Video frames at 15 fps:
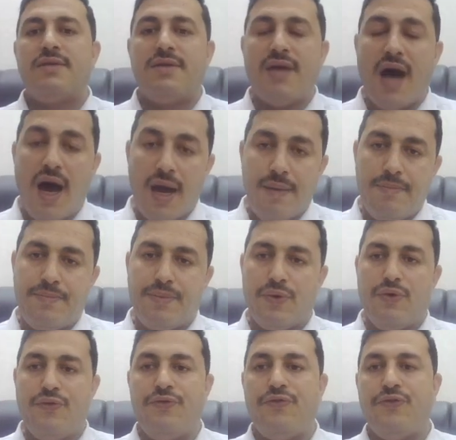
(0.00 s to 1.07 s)
type
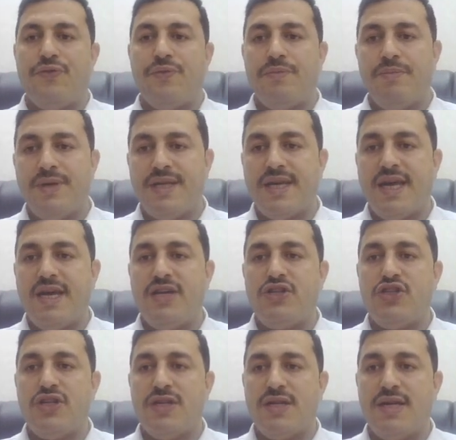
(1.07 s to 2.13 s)
of
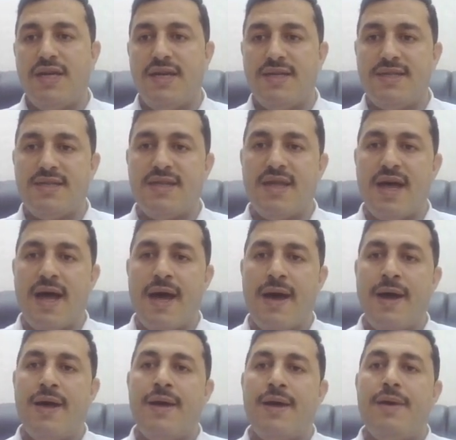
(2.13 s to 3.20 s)
medication is the